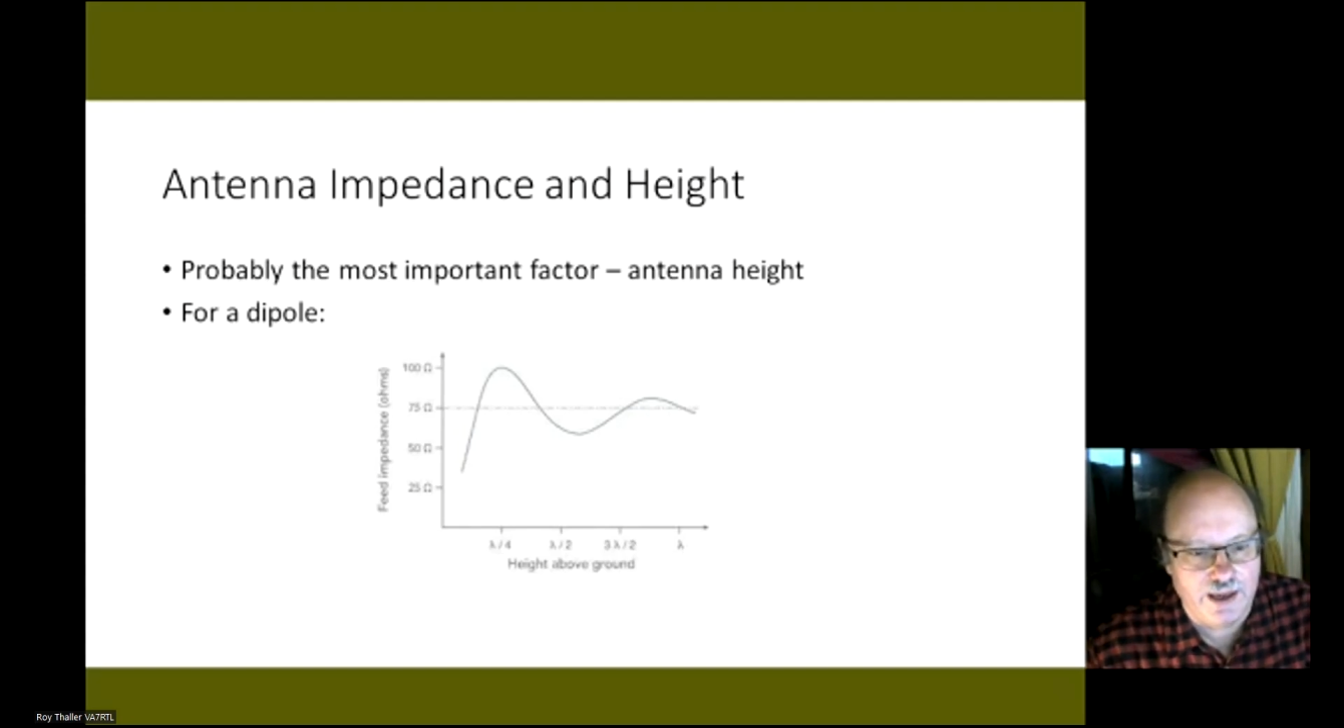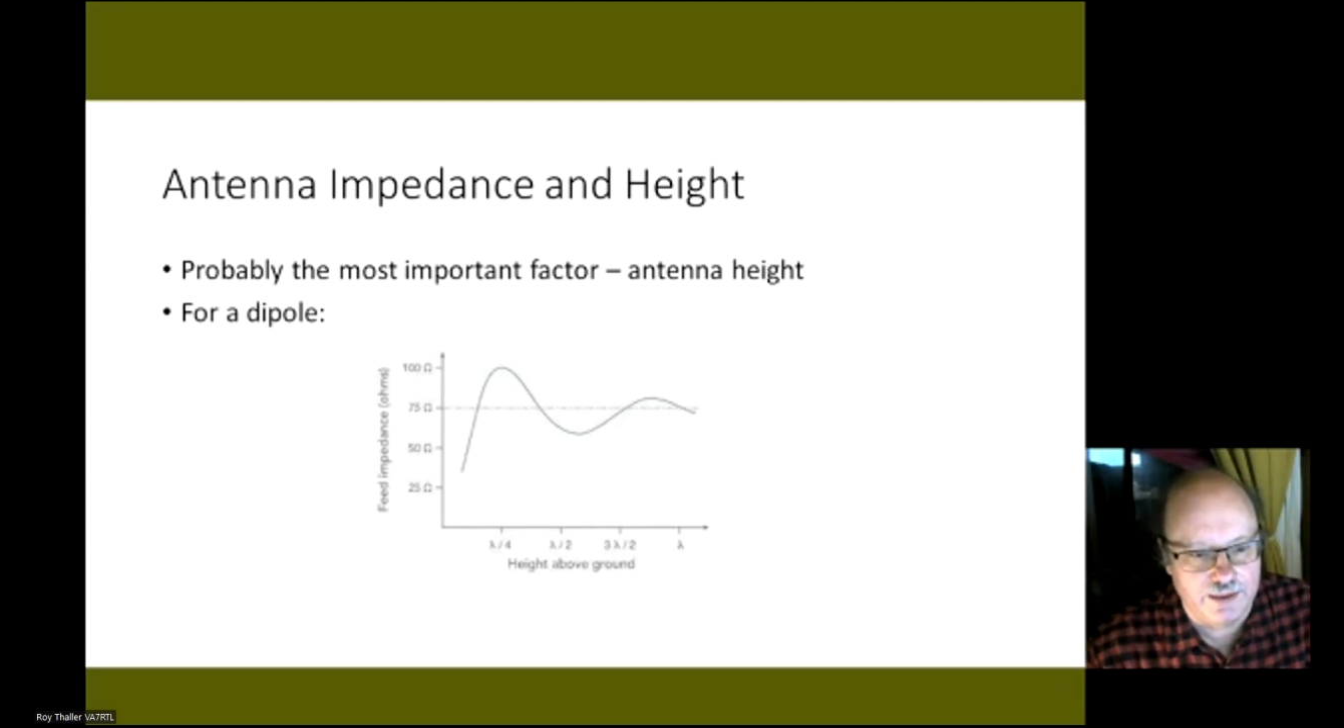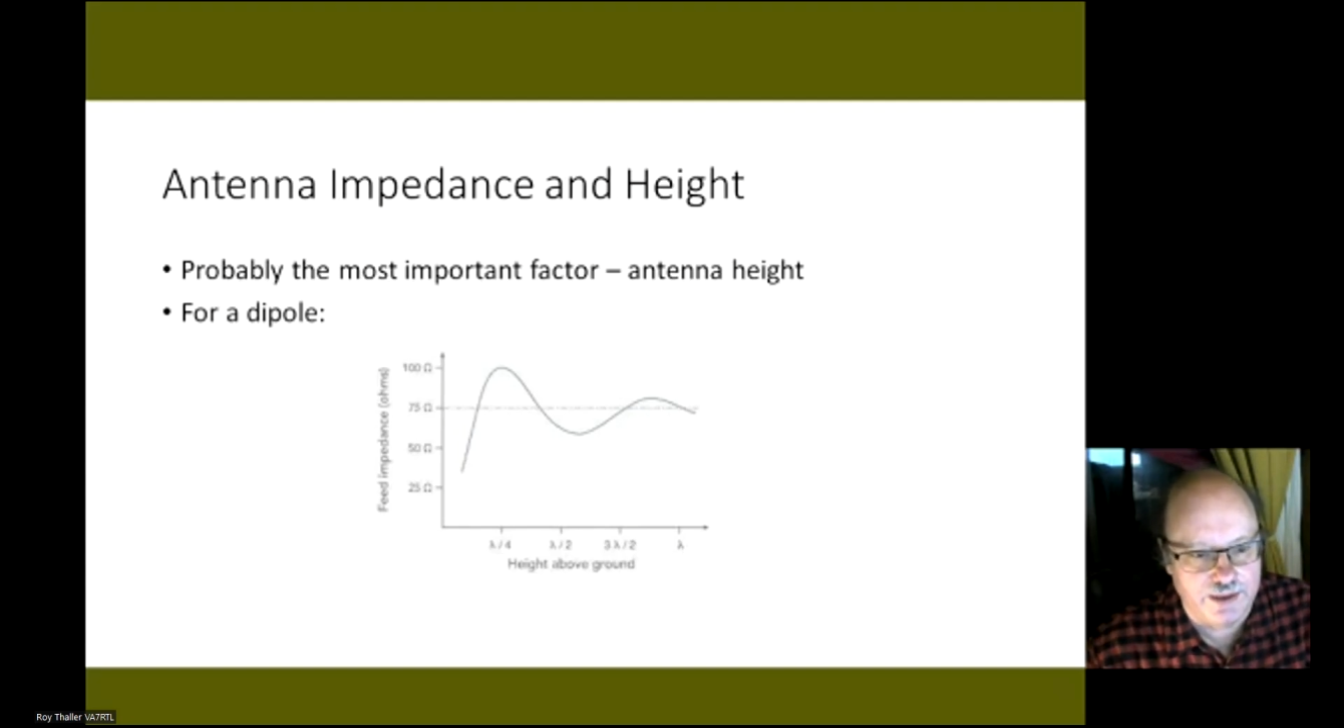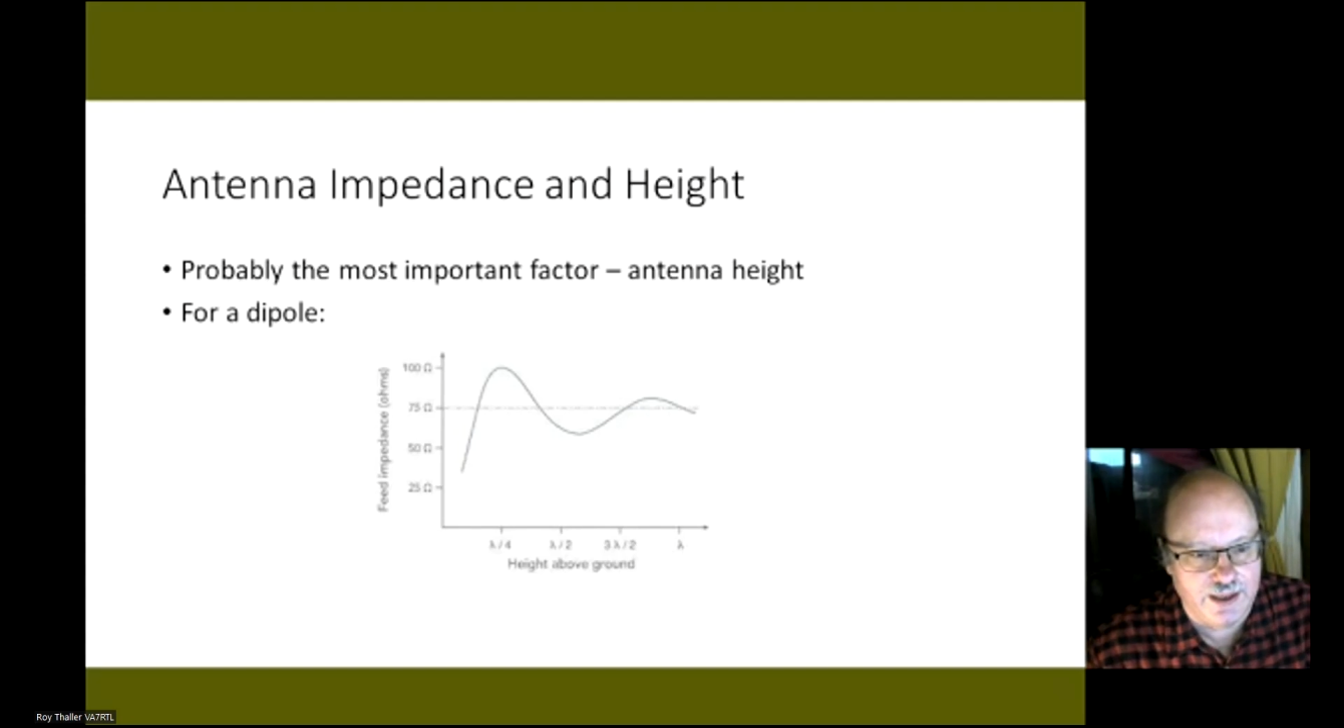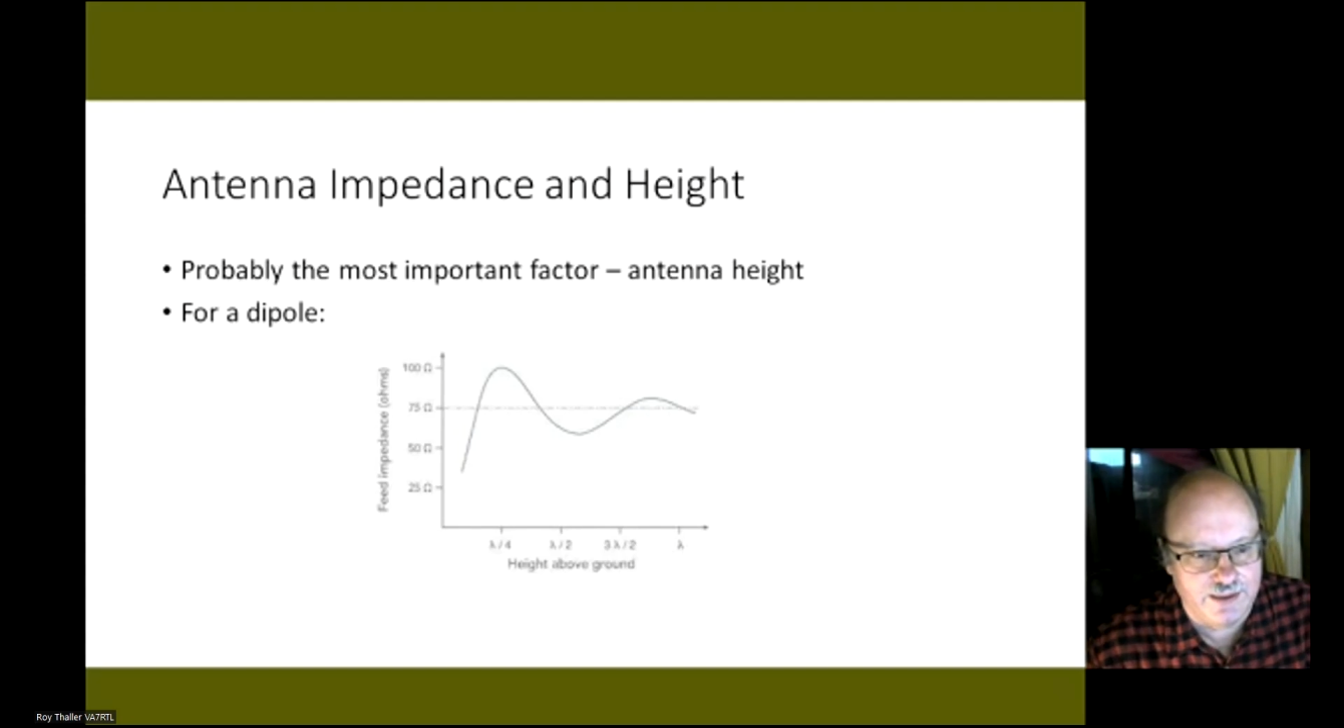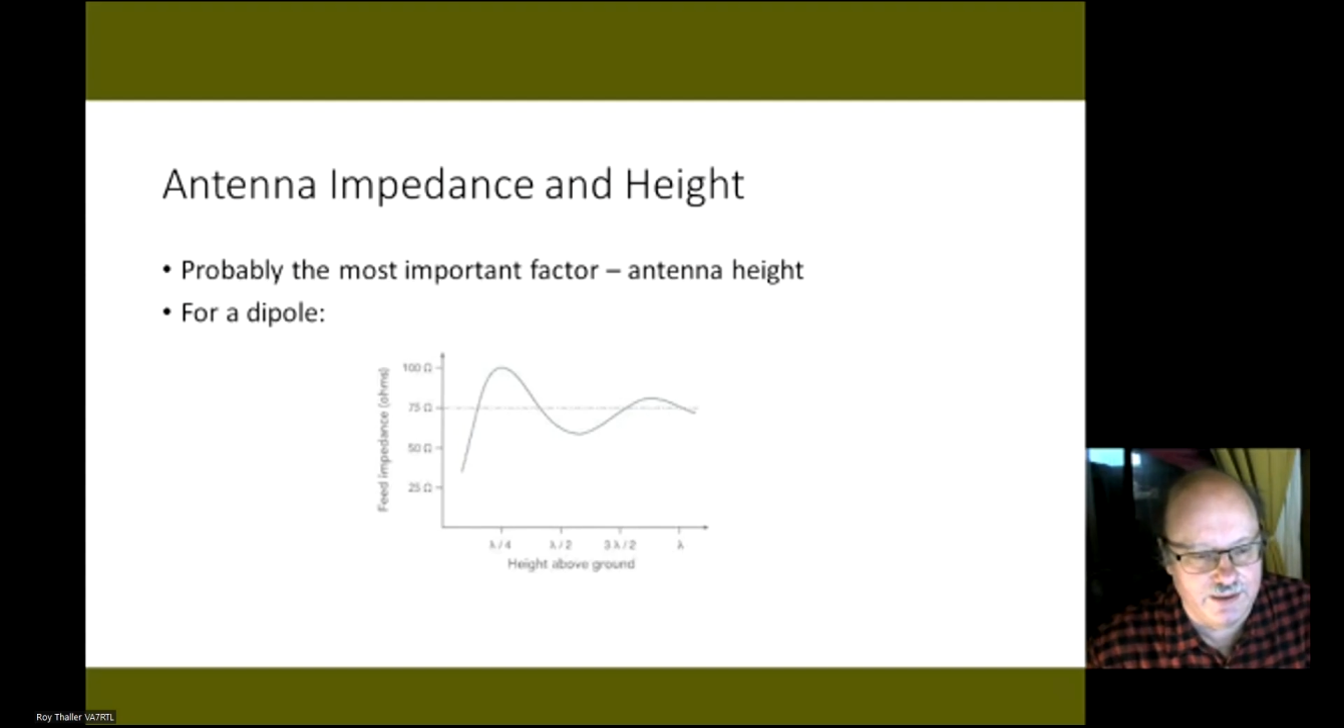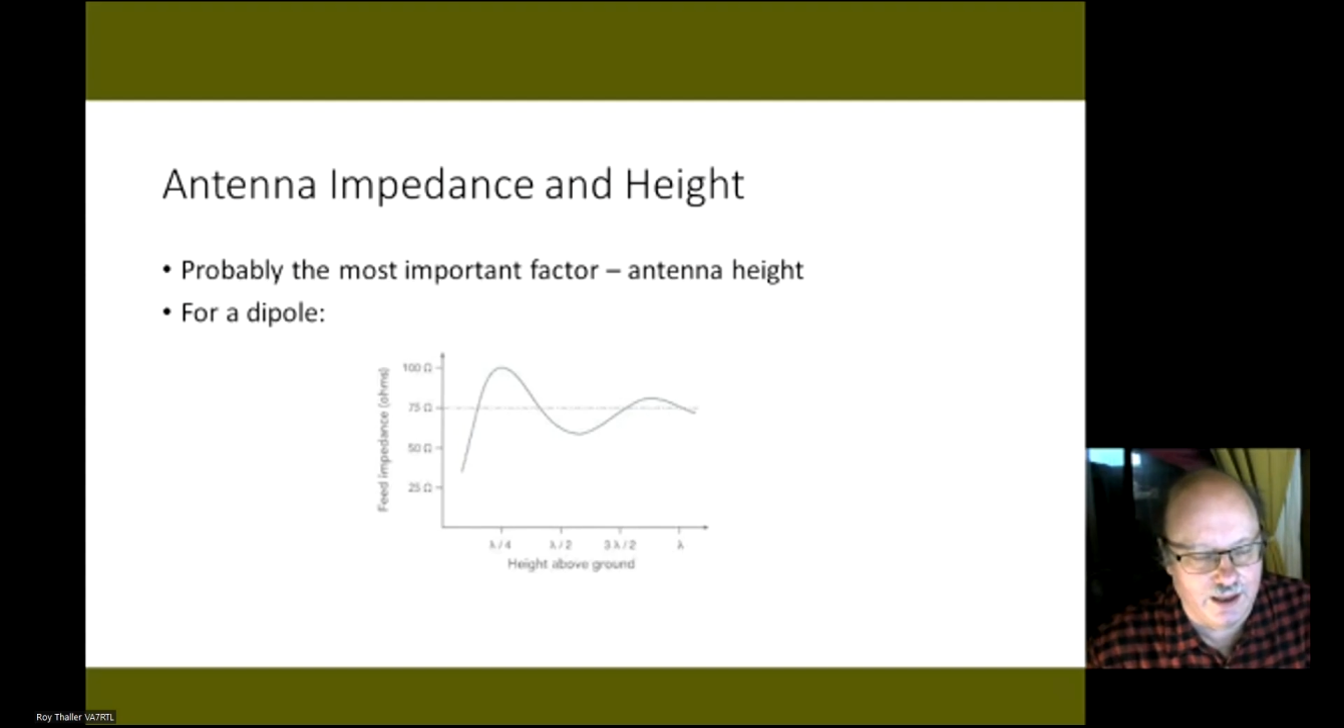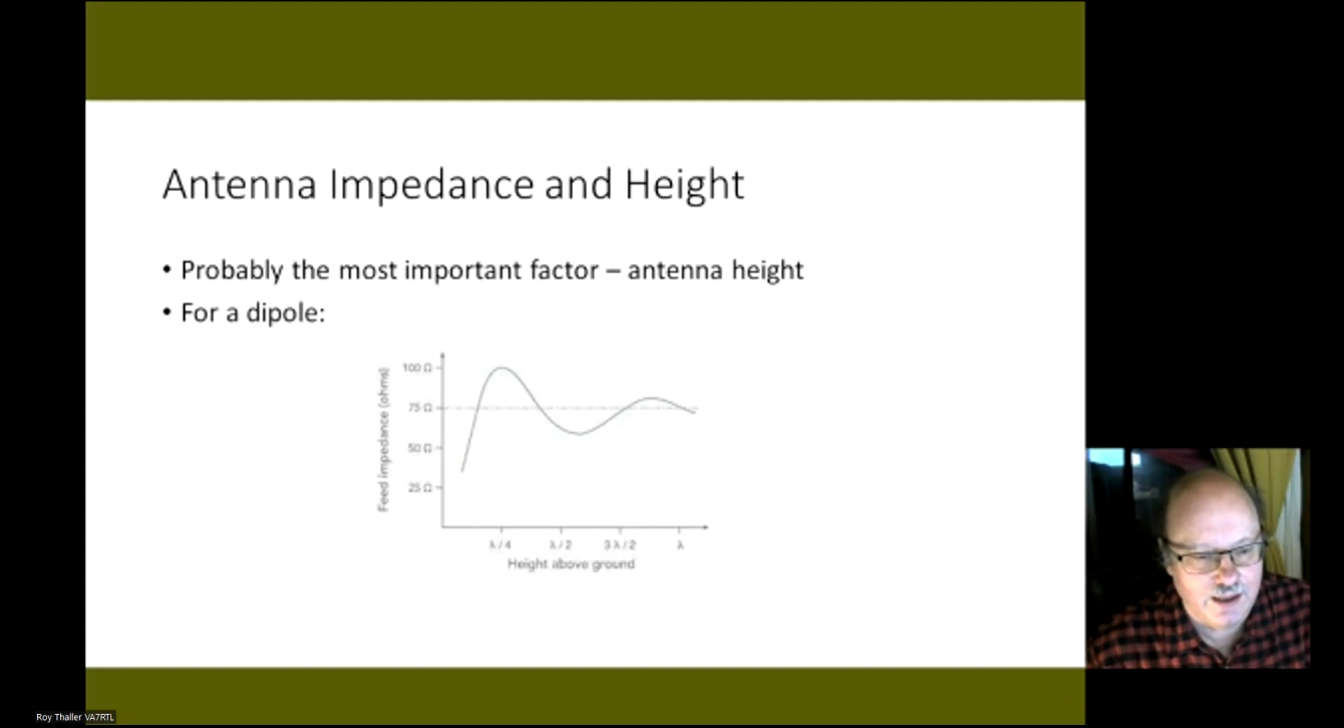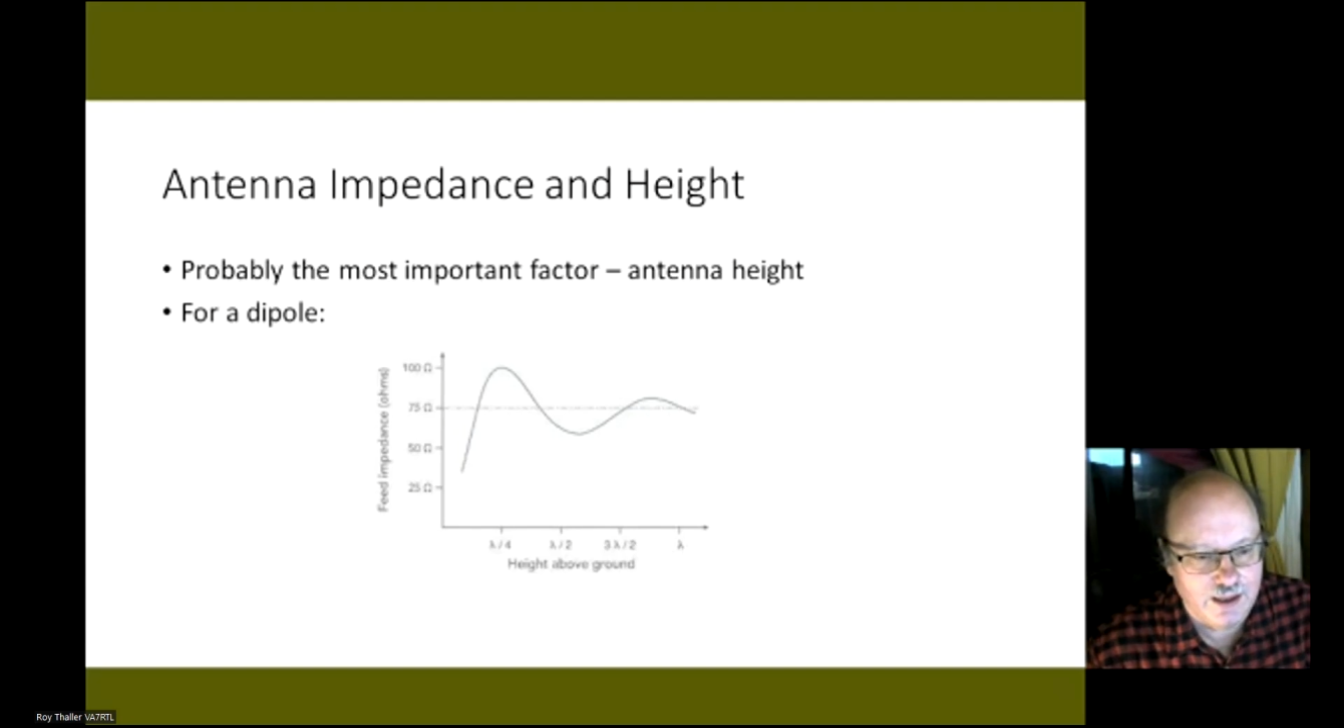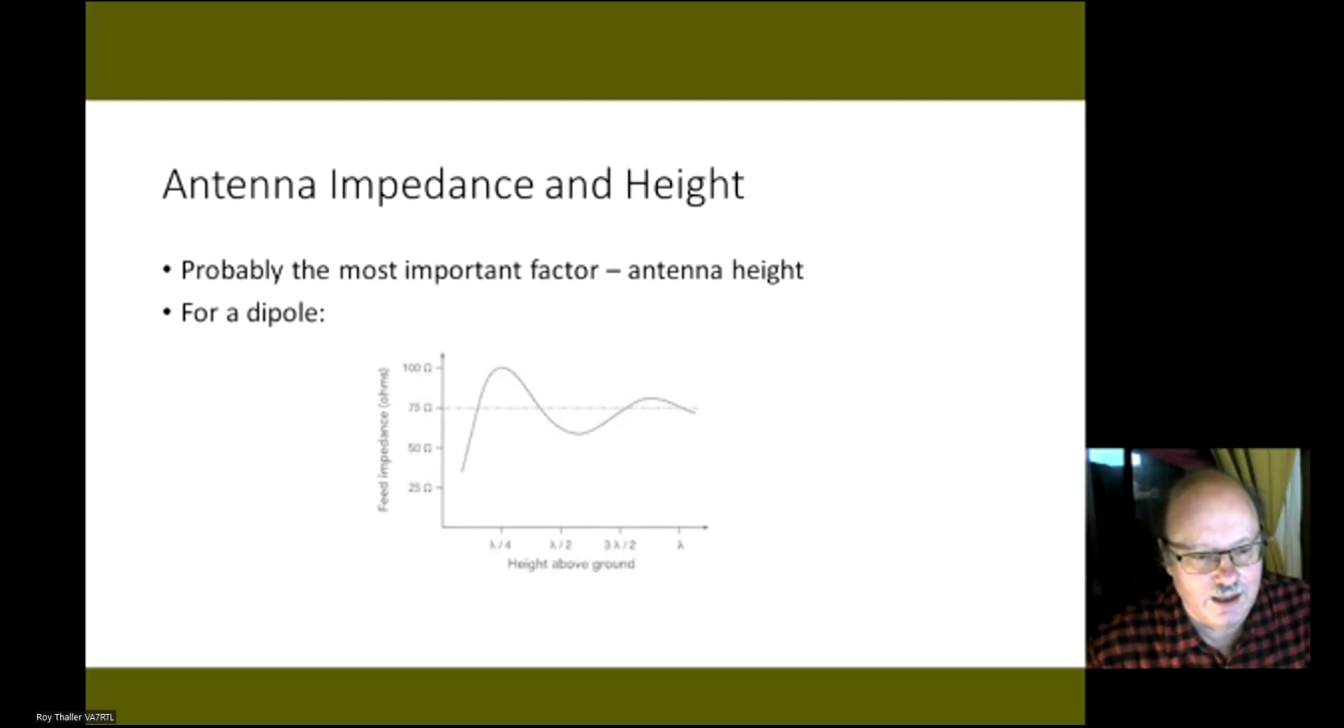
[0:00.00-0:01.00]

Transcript: antenna